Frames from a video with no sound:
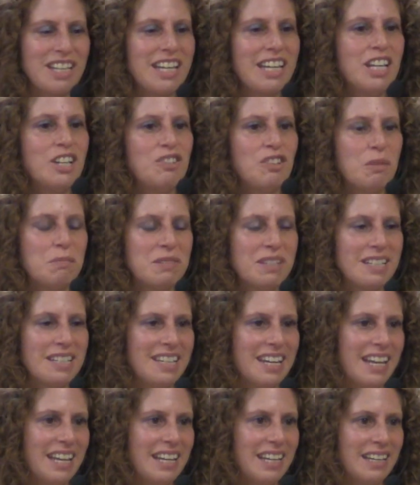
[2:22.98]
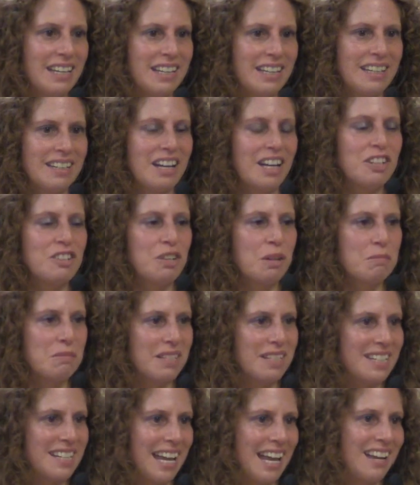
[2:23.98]
He jumped into AA, I jumped
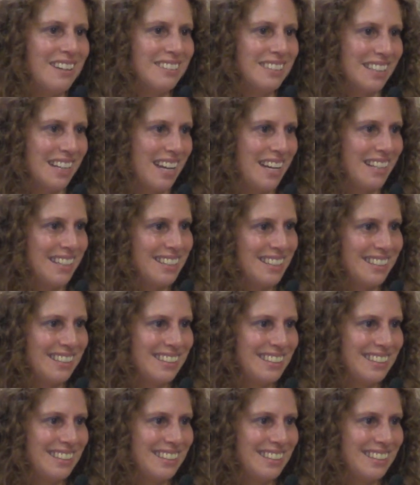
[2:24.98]
into Al-Anon.